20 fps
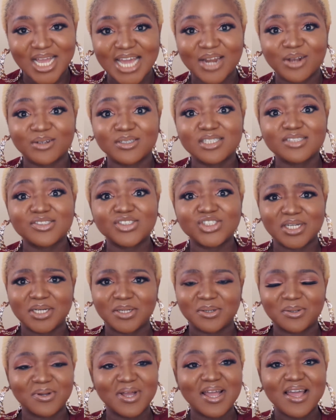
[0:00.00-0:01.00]
and on this
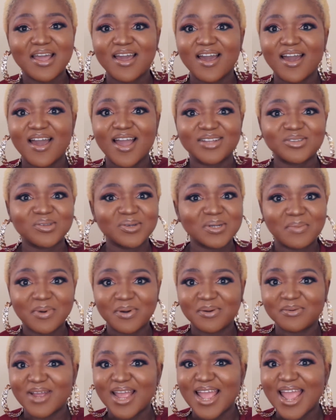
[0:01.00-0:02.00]
channel I talk
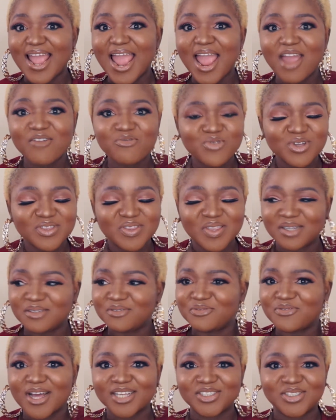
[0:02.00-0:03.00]
about everything
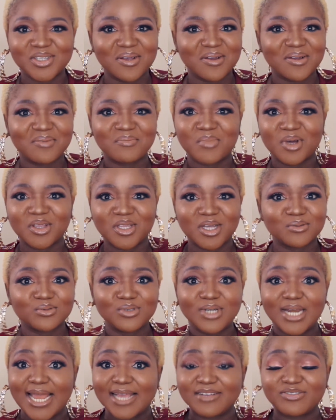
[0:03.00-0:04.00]
fashion,
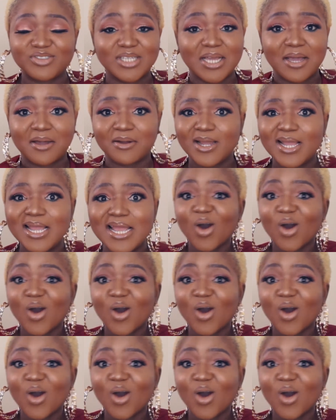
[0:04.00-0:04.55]
motherhood, lifestyle.